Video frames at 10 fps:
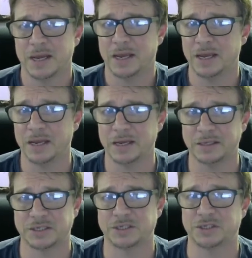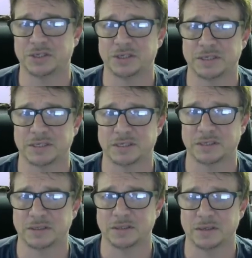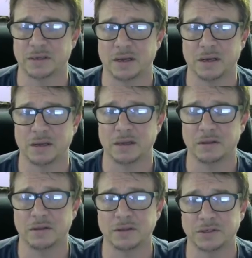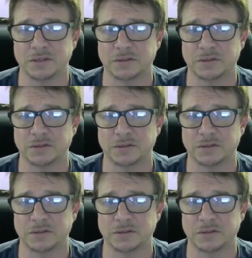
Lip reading: It's just the